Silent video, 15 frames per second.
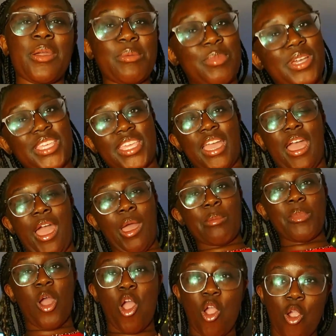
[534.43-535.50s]
But yeah,
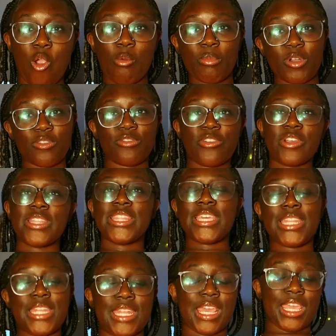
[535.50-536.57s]
I'm home for
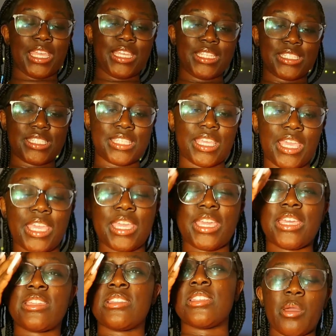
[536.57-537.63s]
the night
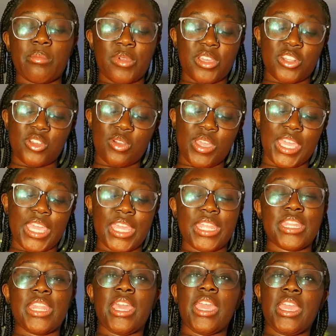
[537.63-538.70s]
and I'm gonna go ahead
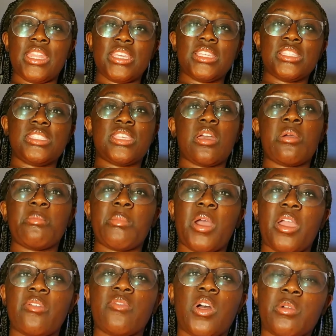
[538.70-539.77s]
and edit
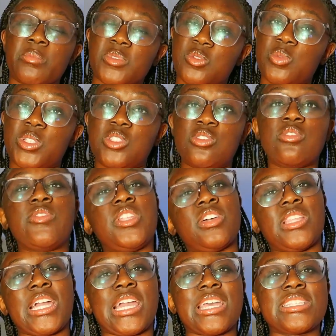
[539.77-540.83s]
my Vlogmas week 2 video
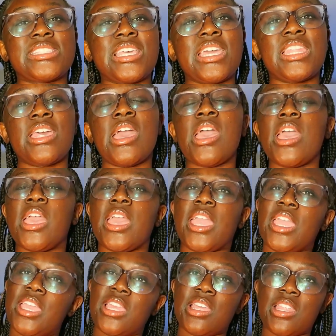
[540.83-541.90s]
like I said
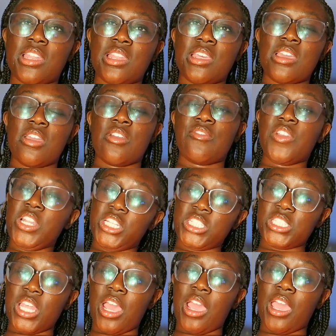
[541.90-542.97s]
and
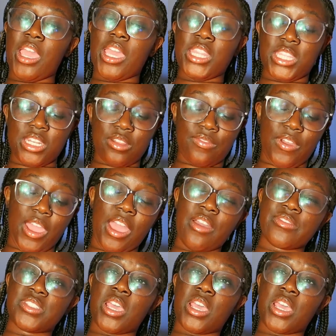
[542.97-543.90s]
finish that, and then if I have